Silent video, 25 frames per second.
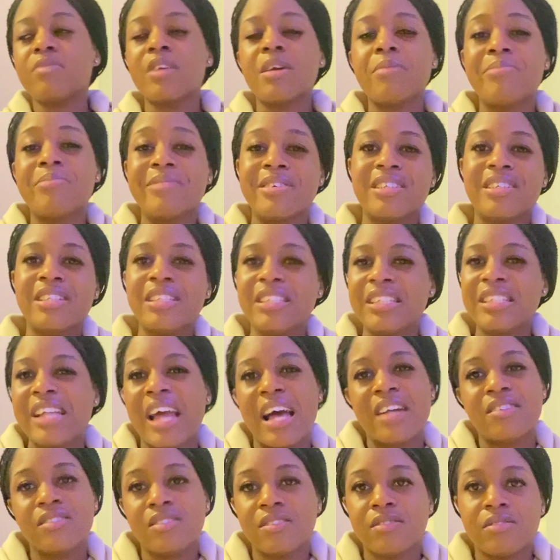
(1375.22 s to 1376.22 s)
But honestly,
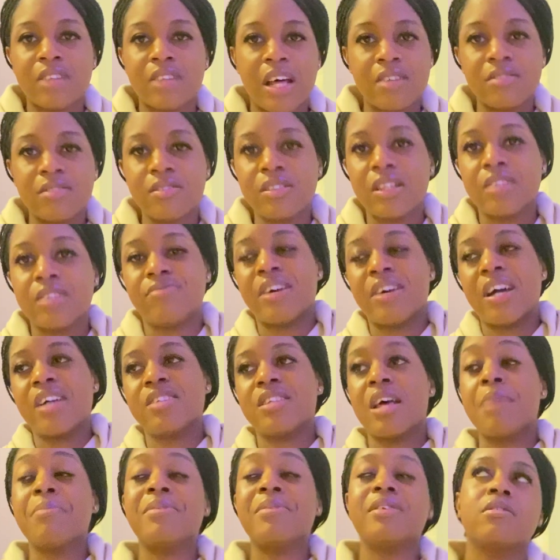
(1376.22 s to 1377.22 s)
I don't advise.
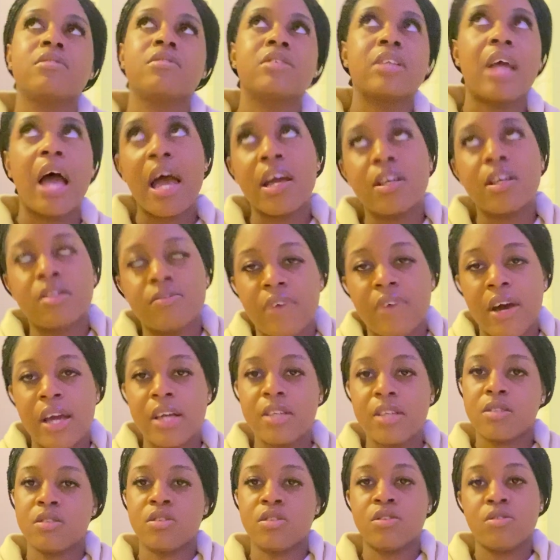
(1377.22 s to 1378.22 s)
I mean, I
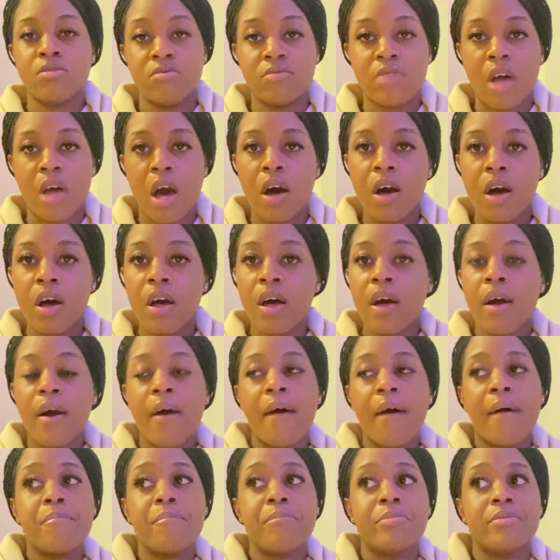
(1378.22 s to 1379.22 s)
advise to do that,
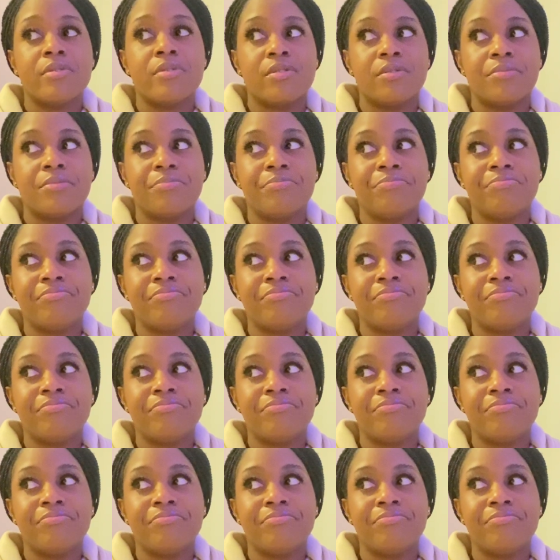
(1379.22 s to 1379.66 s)
but